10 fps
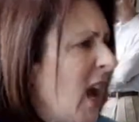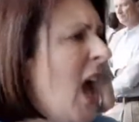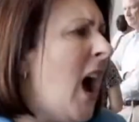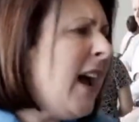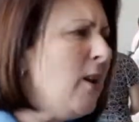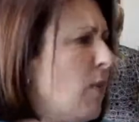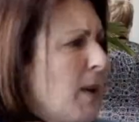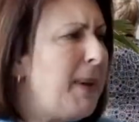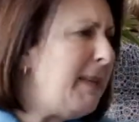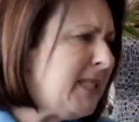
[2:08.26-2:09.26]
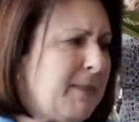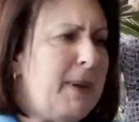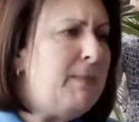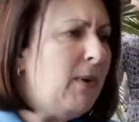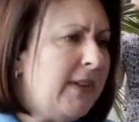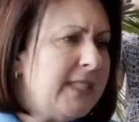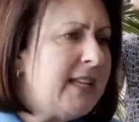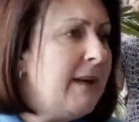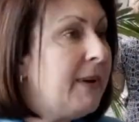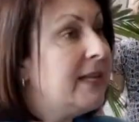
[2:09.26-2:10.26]
at the thing that they have the greatest
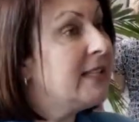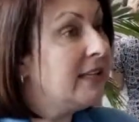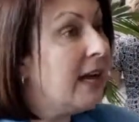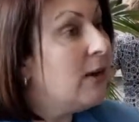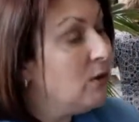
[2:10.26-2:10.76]
opportunity at.